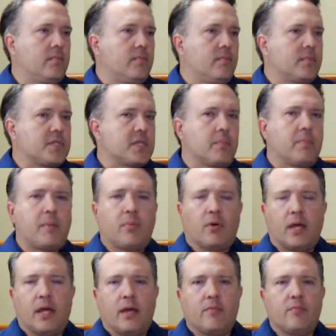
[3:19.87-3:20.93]
some people
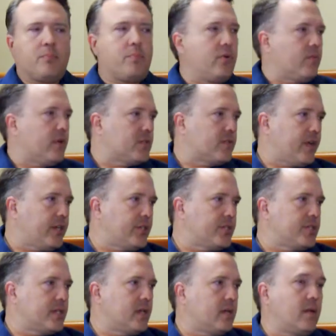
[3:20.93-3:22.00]
have put
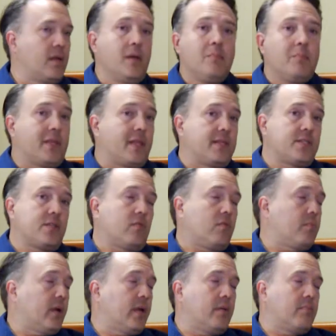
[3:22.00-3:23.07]
reservations in, but they still
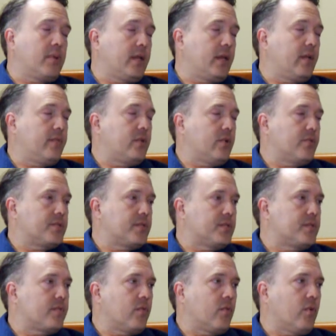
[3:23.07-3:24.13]
bring plenty of doses
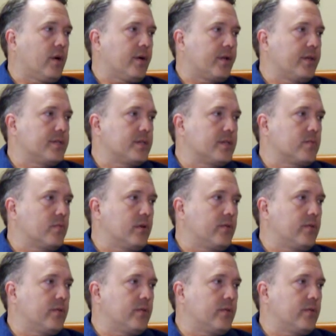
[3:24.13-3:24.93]
for walk-ins as well.